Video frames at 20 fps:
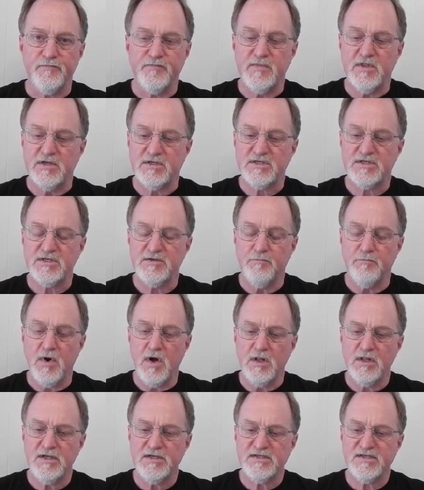The
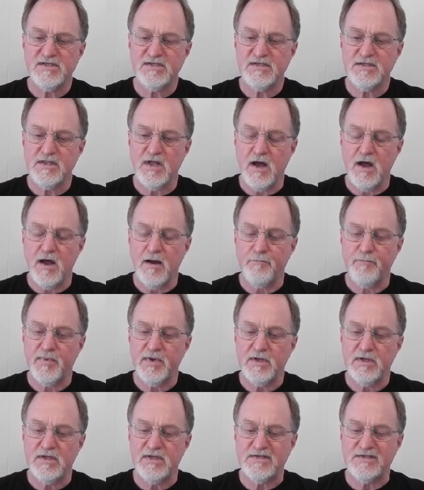smallest stop
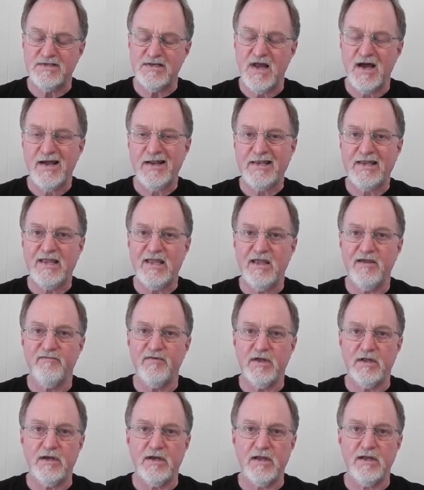is not
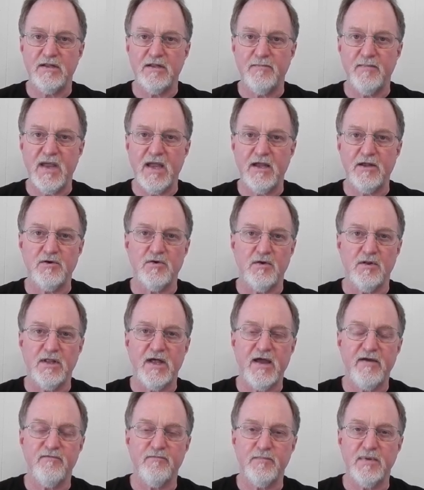given in the manual.
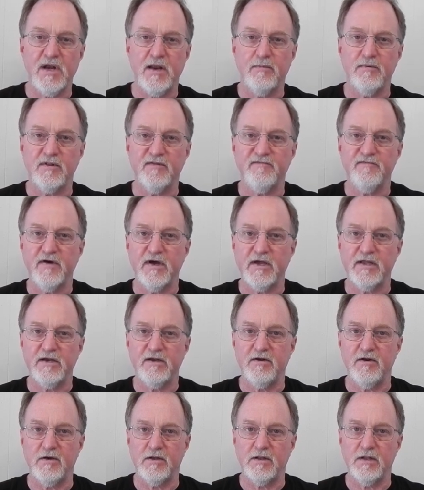I haven't been able to find
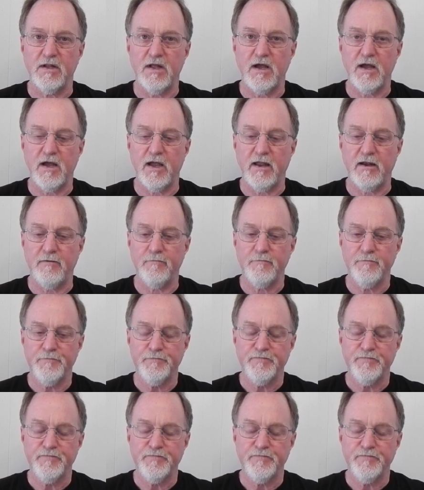it online,